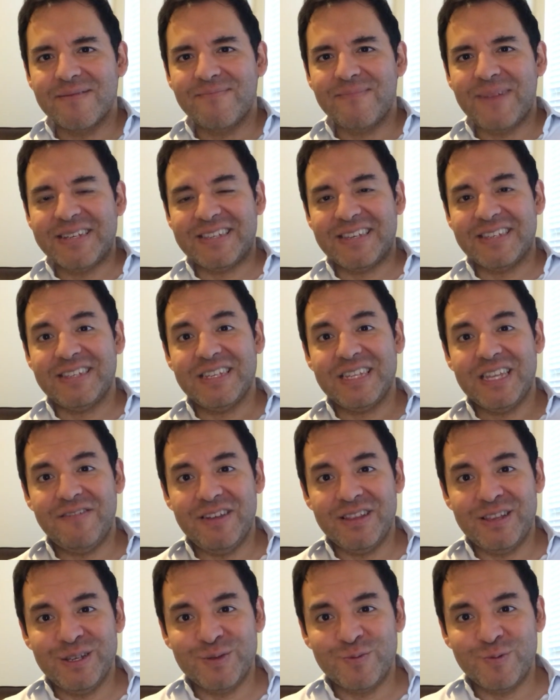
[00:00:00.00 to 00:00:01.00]
My
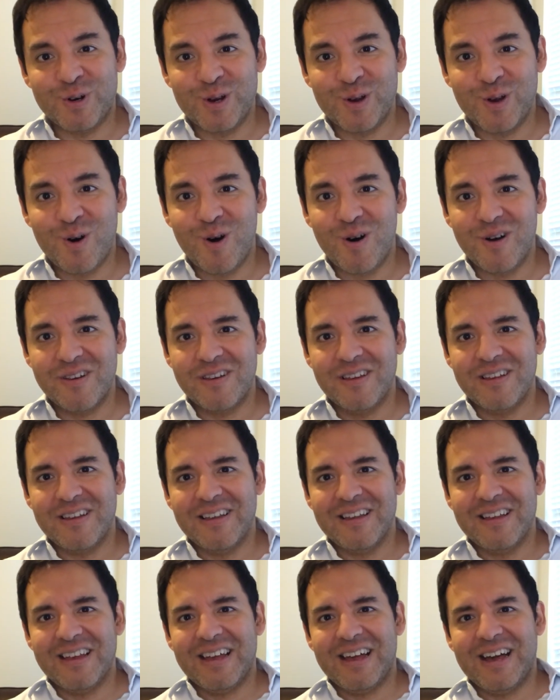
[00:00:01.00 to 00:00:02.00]
sensitivities were gone.
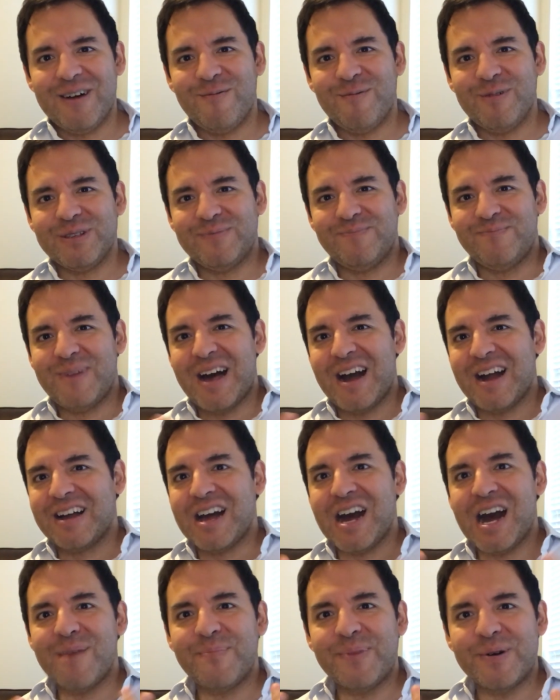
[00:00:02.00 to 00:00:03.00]
I was
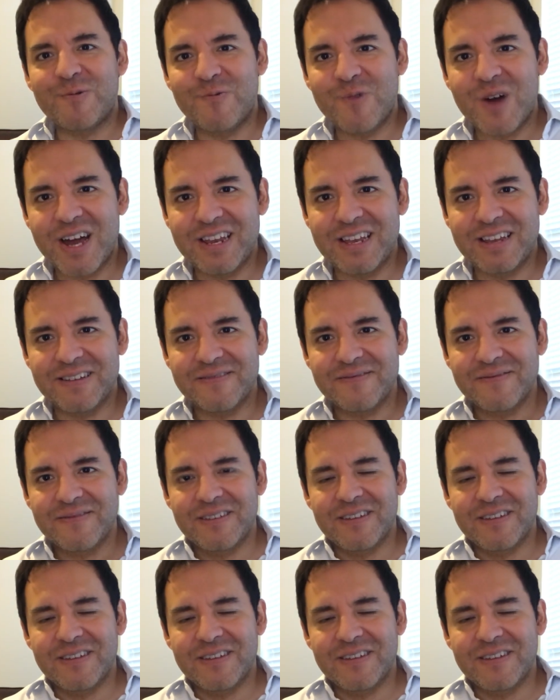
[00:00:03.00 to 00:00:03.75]
back up and running.